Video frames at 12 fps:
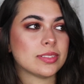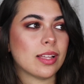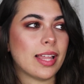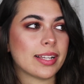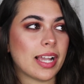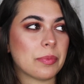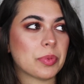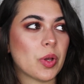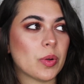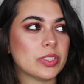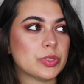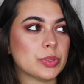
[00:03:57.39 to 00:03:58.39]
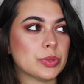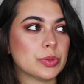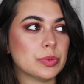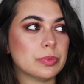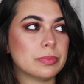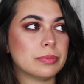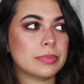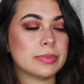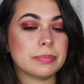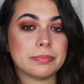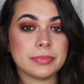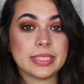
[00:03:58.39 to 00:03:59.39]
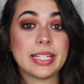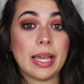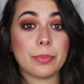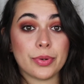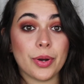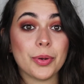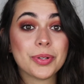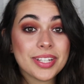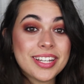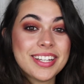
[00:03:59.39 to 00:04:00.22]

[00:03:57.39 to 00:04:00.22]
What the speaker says: not like I'm going to get broke